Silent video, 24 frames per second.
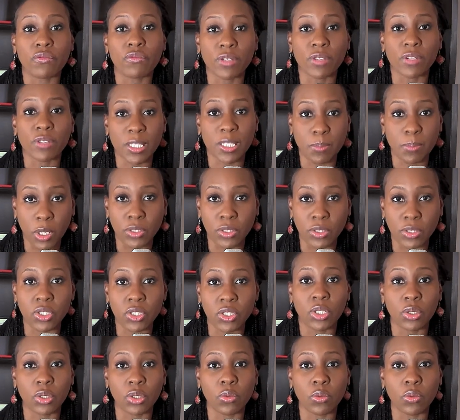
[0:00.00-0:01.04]

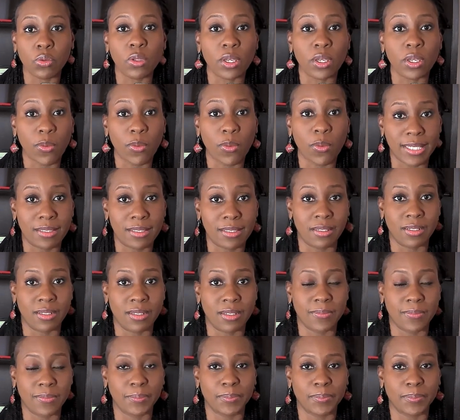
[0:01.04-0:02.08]
response to the question.